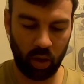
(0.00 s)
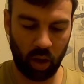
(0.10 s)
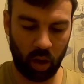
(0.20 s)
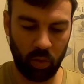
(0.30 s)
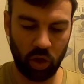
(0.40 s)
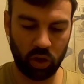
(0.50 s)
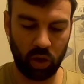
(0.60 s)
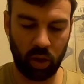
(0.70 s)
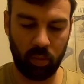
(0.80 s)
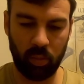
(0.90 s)
And we're just going
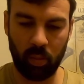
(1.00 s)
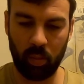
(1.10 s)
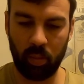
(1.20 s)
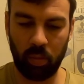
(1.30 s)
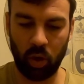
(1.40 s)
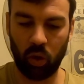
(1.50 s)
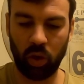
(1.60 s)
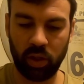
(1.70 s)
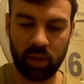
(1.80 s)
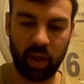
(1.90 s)
to put all
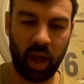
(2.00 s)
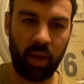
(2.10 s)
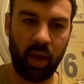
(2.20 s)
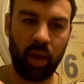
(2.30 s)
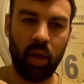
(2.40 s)
these together.